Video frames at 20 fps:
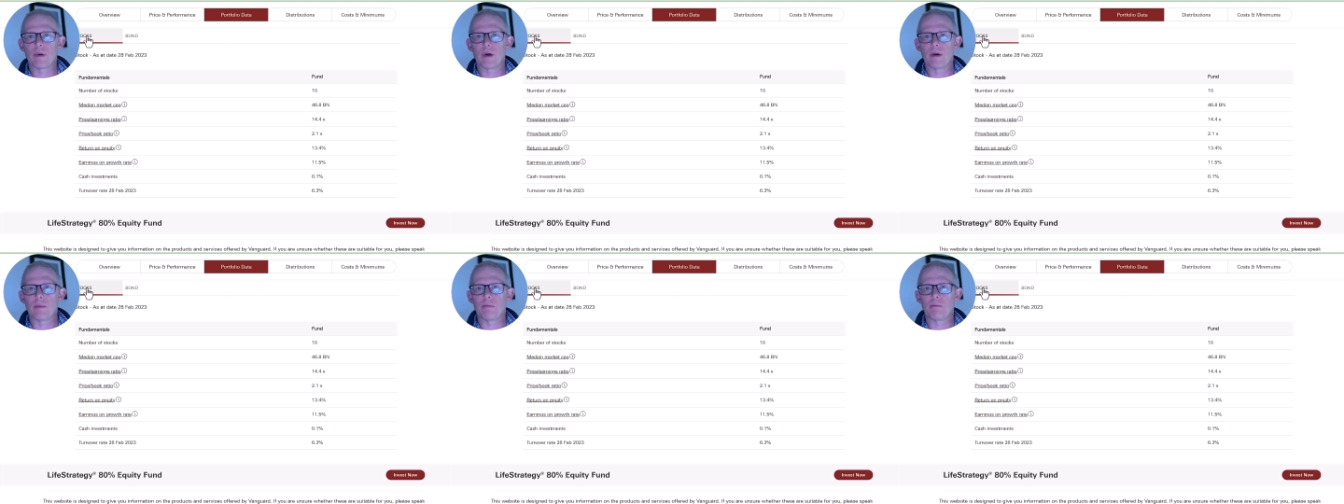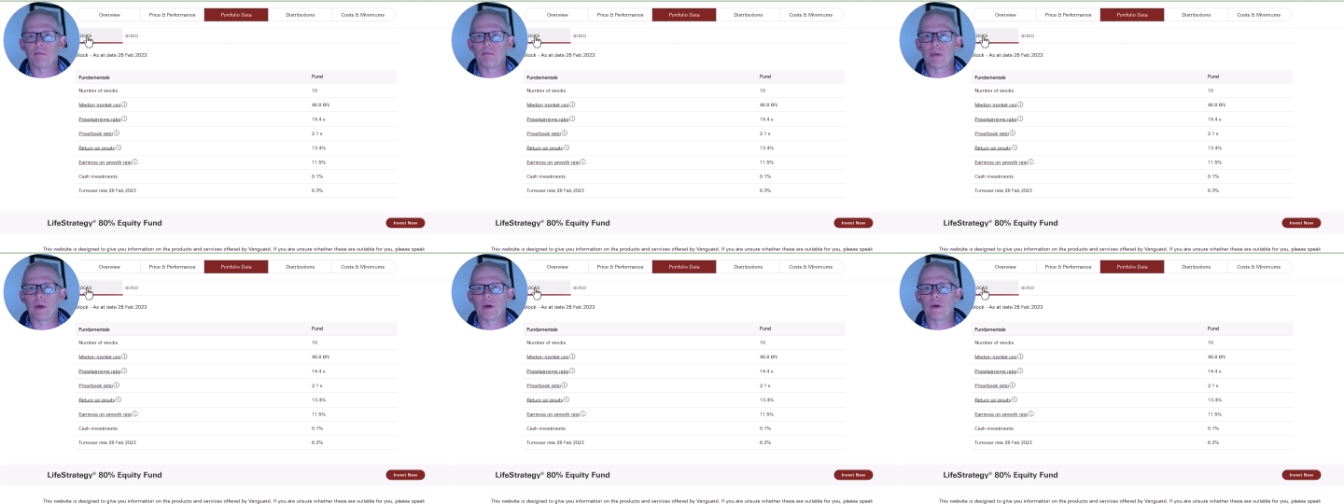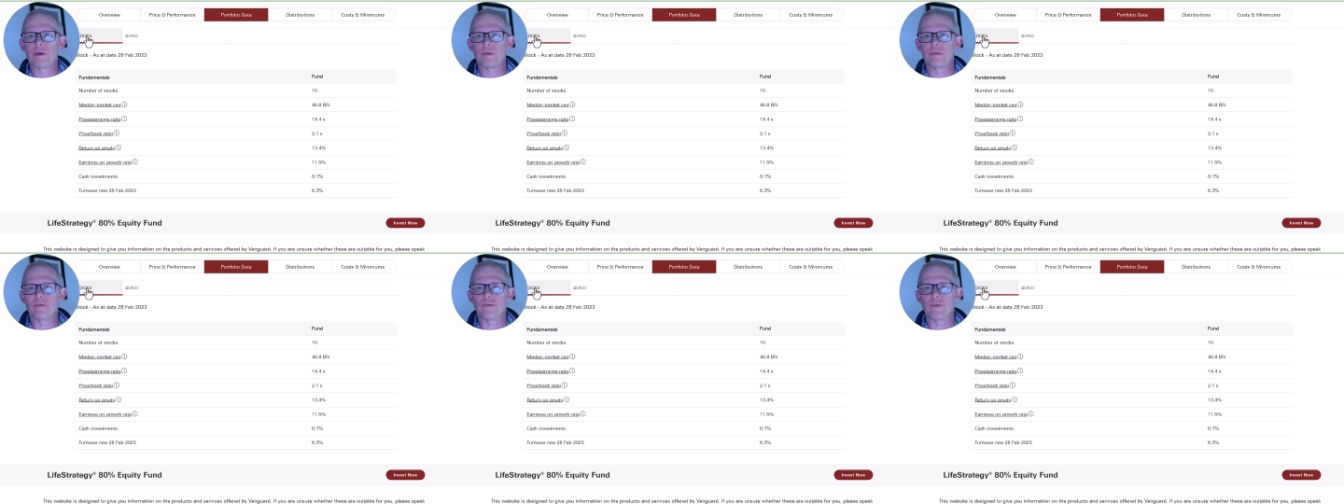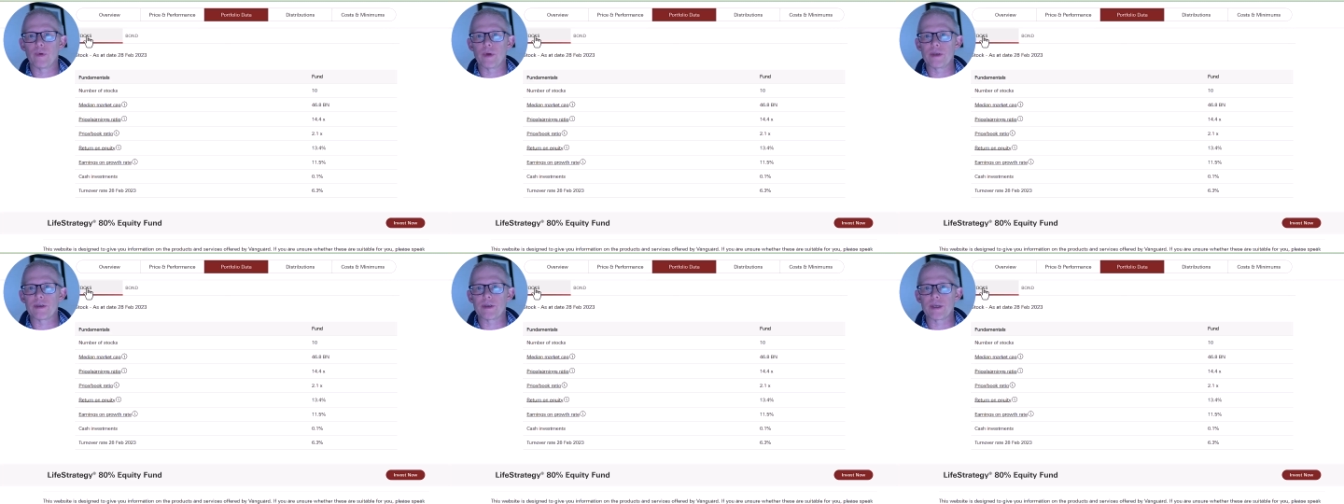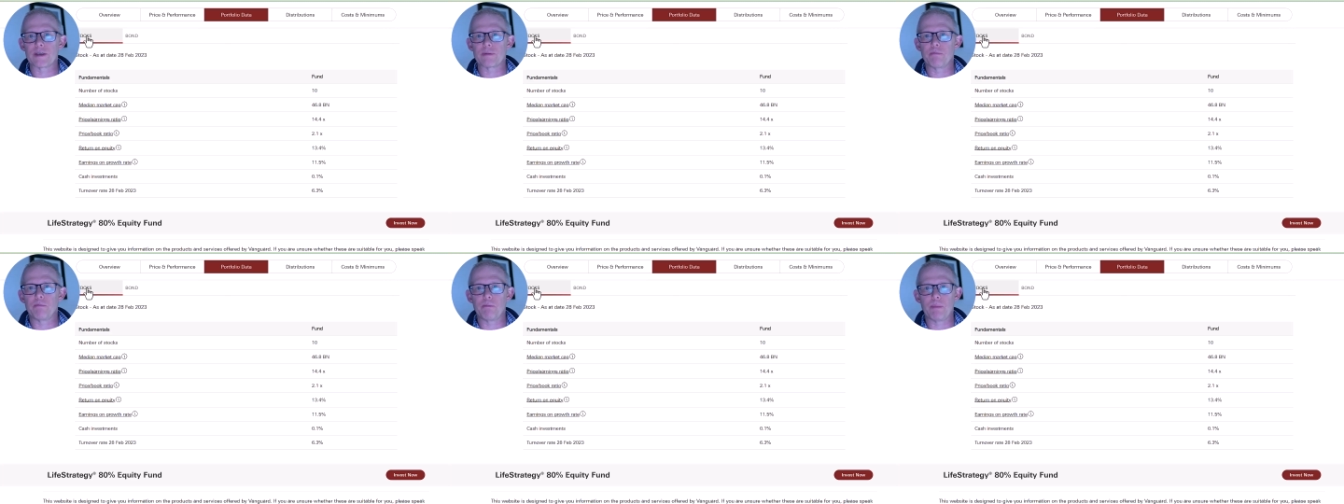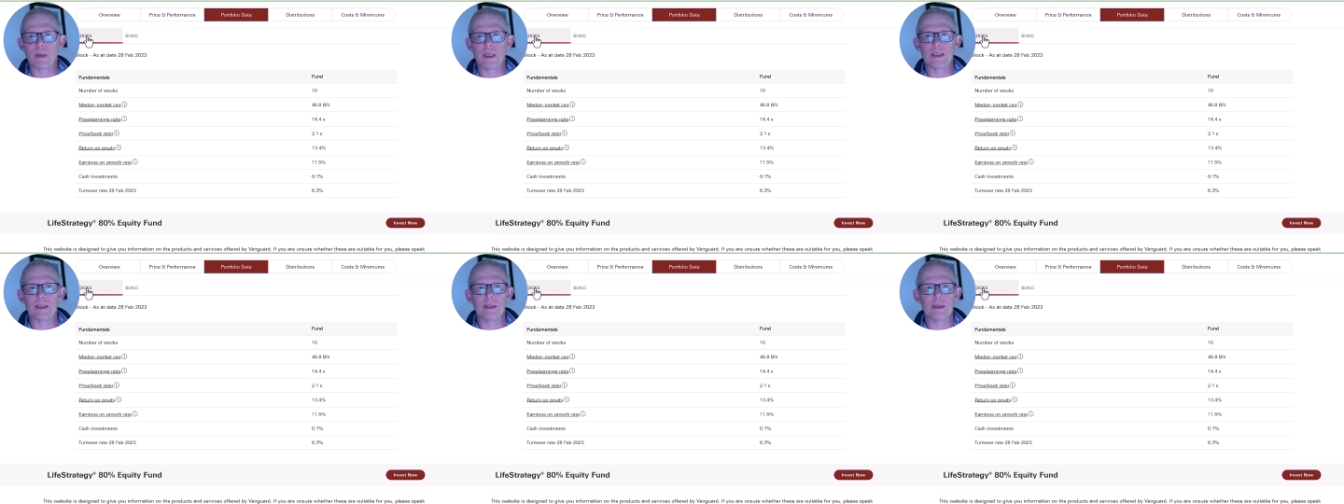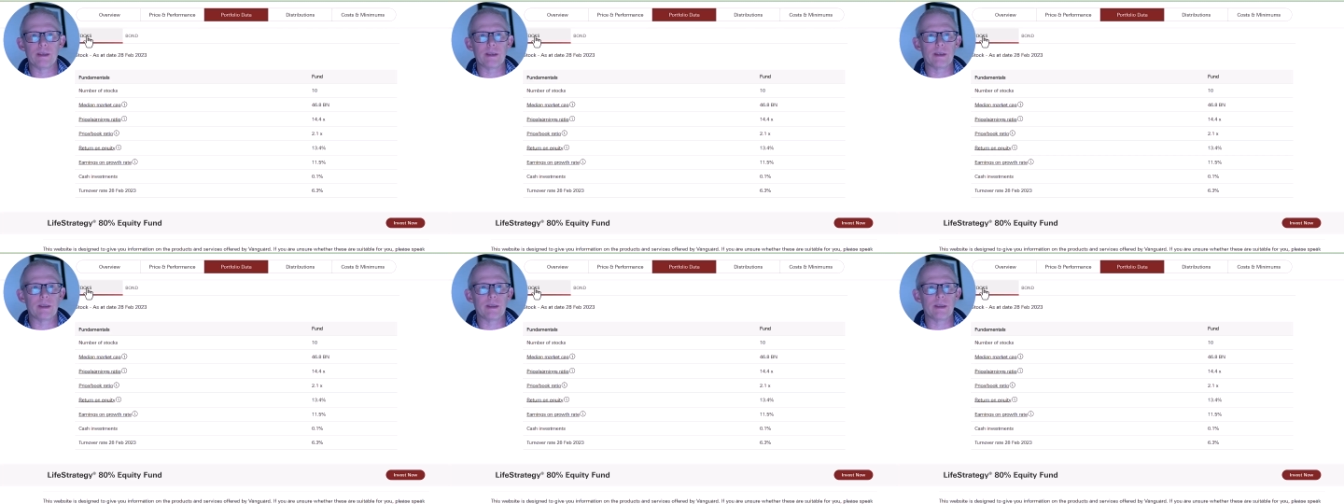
about 46 billion